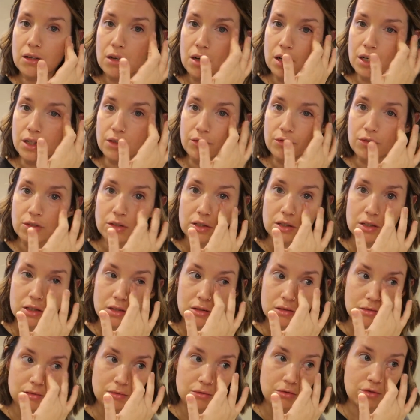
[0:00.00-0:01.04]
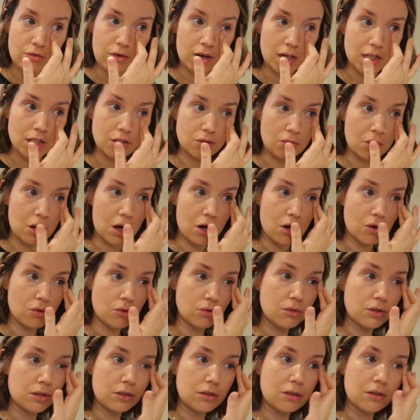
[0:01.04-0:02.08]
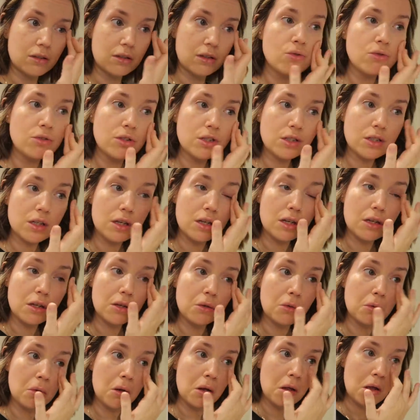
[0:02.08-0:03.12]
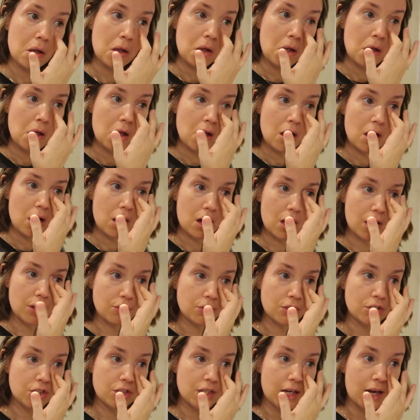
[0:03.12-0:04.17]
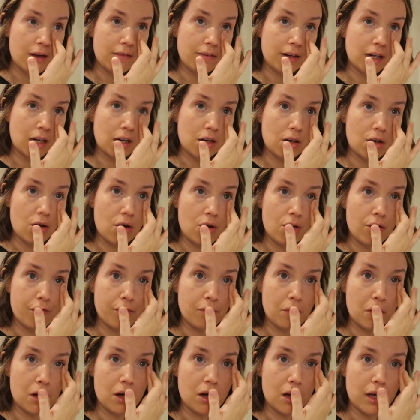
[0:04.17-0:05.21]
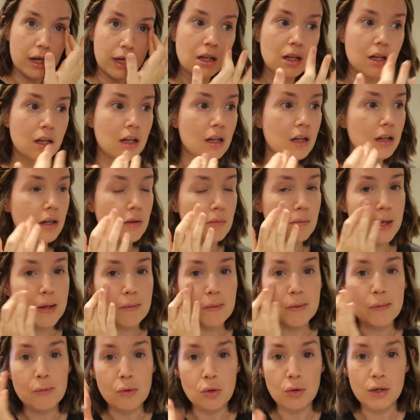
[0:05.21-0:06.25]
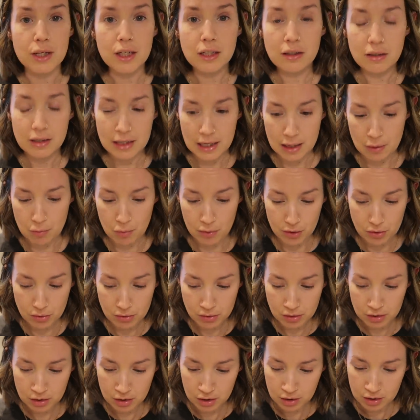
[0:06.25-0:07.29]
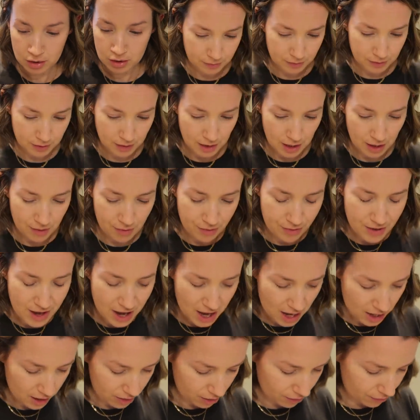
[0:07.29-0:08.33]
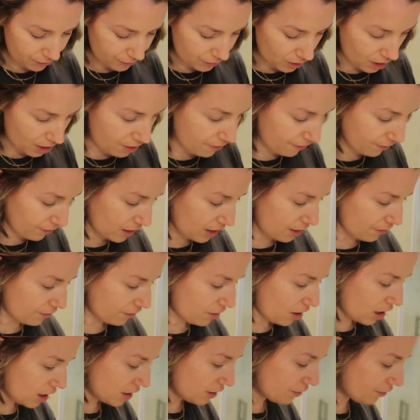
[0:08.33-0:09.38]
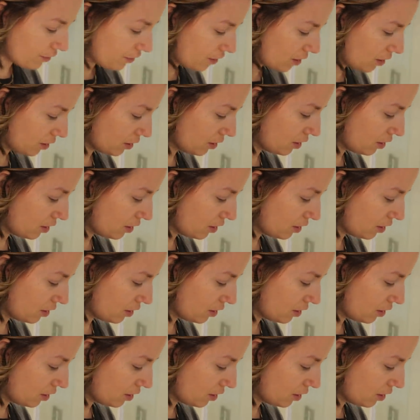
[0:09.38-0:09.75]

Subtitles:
kind of just grind to a halt. Also, I was sharing a lot of my baby boy, Gabriel. And that I have kind of